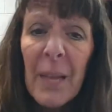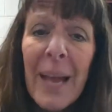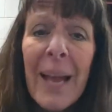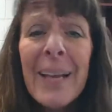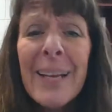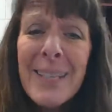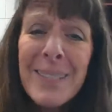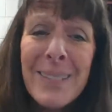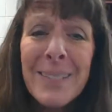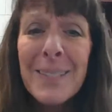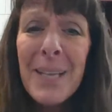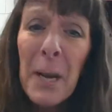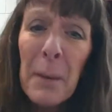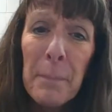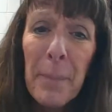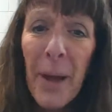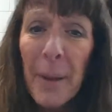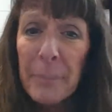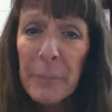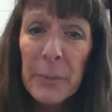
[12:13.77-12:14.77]
guess it's not a
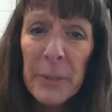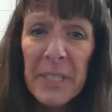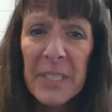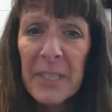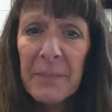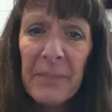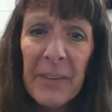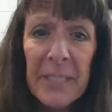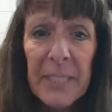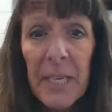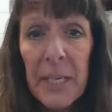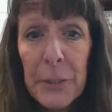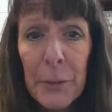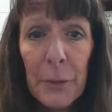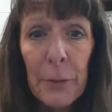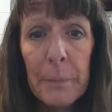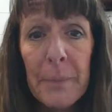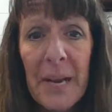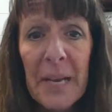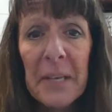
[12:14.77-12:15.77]
pop quiz if I tell you
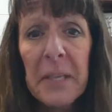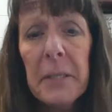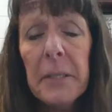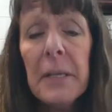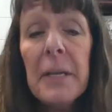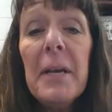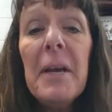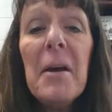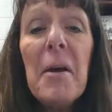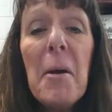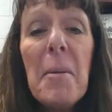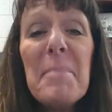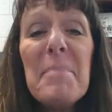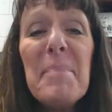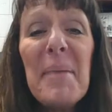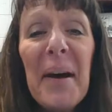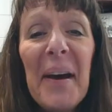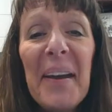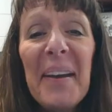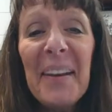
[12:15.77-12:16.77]
about it,
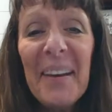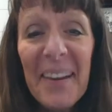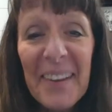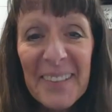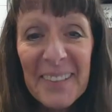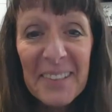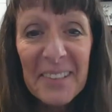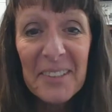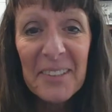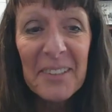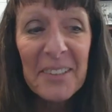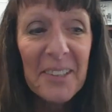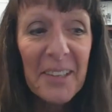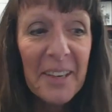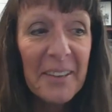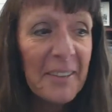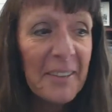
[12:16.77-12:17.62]
but a little,